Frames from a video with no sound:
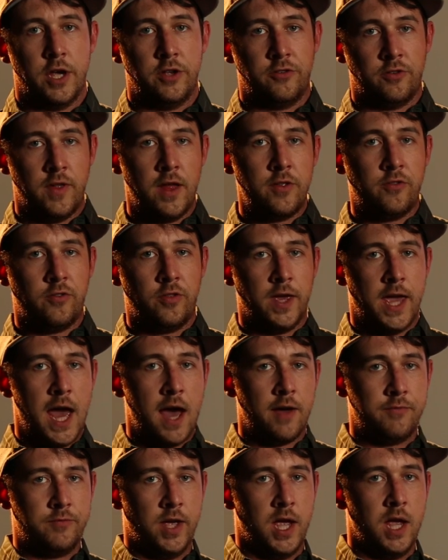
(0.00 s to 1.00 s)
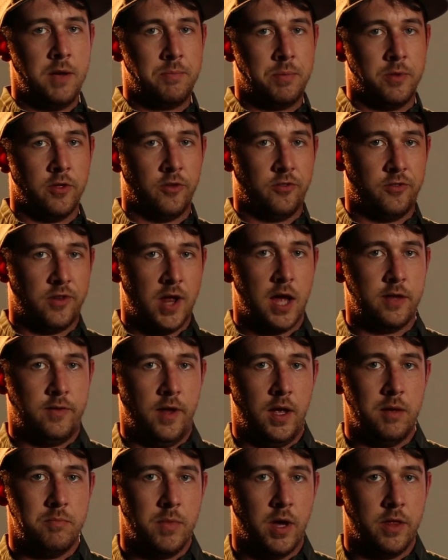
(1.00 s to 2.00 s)
Okay, so that's the gaff tape and the snot
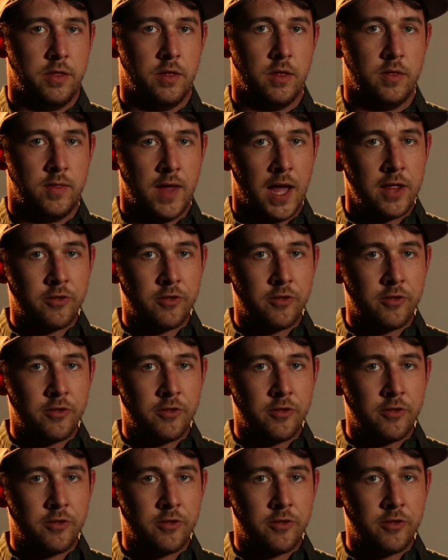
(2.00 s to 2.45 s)
tape method.